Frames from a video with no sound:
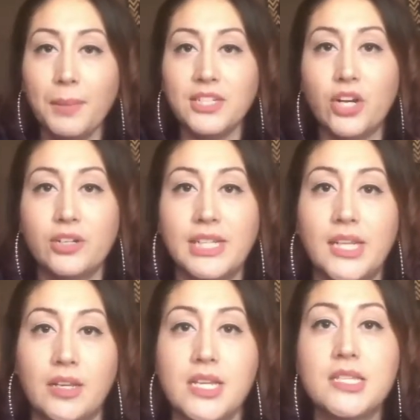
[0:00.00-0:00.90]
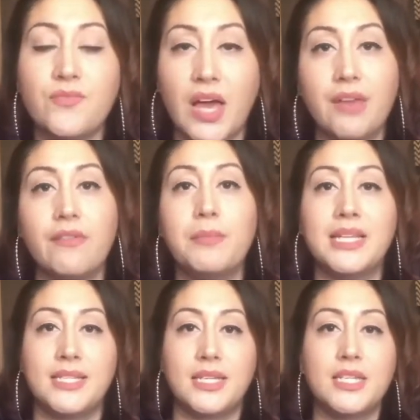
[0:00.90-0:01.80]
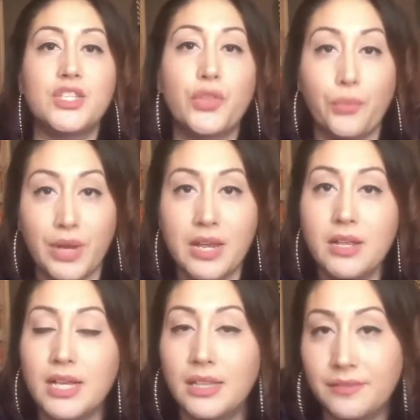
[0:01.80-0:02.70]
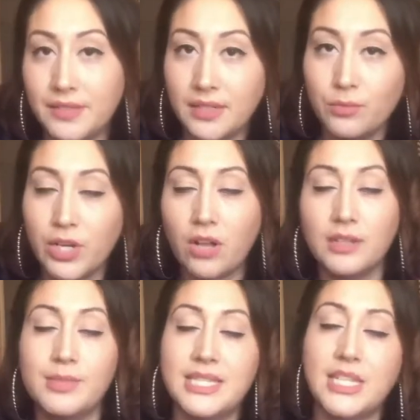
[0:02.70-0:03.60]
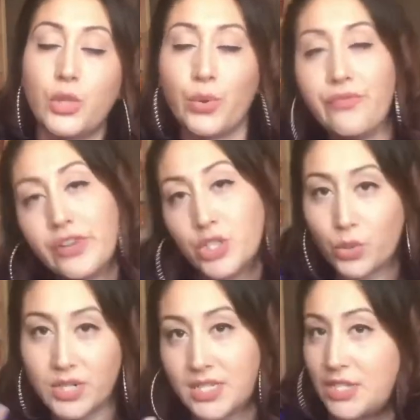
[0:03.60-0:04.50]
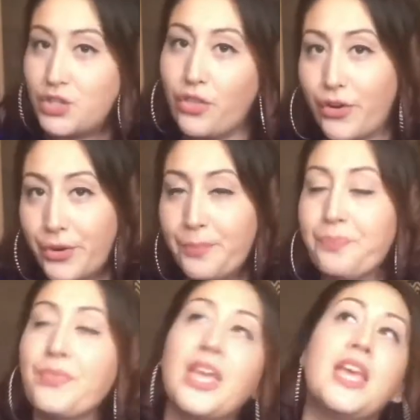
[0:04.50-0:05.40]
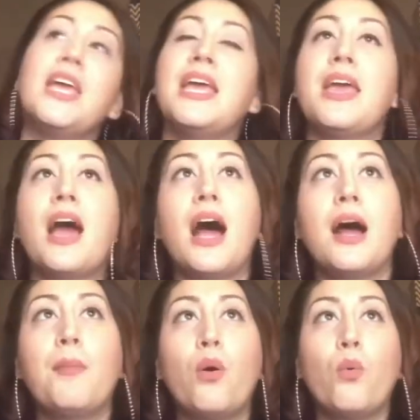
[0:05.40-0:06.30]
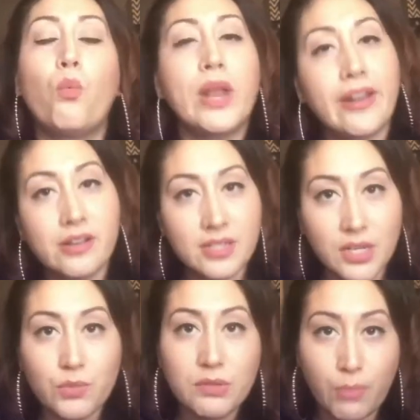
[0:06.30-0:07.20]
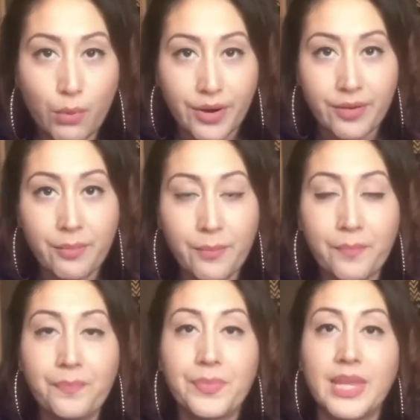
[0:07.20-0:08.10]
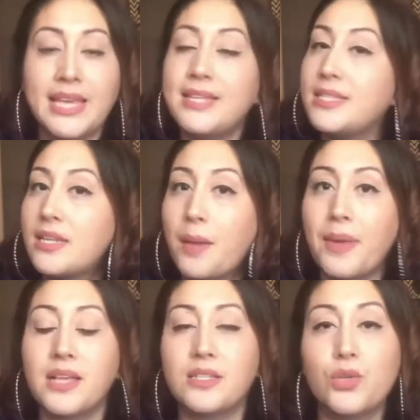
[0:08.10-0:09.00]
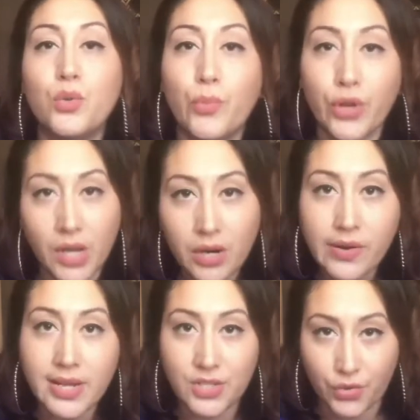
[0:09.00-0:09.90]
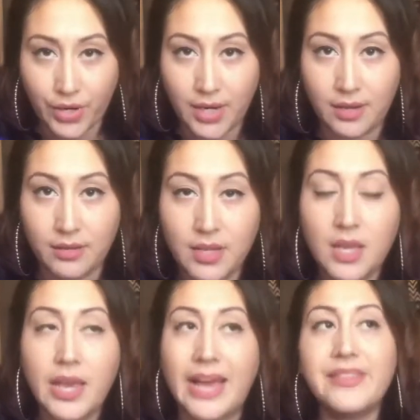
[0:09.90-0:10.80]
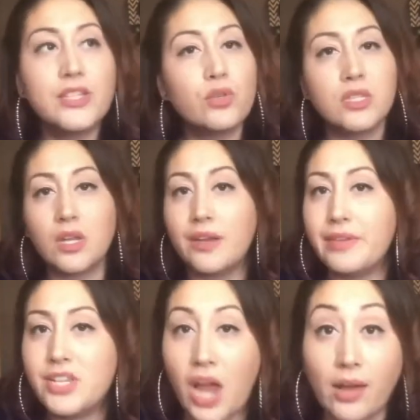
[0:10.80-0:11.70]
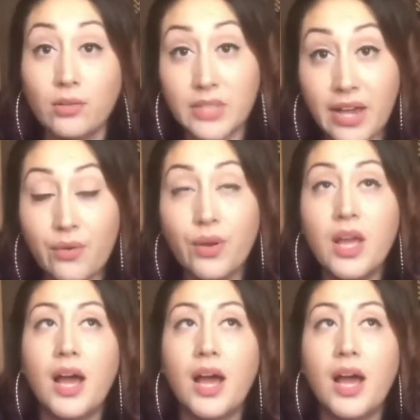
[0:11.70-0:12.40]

My daughter Leilani is 5 and my son is 3, Clifton. We call him C3 for short because he's the third. When our son was born, he did not pass the newborn hearing screening. And they do this on every child now.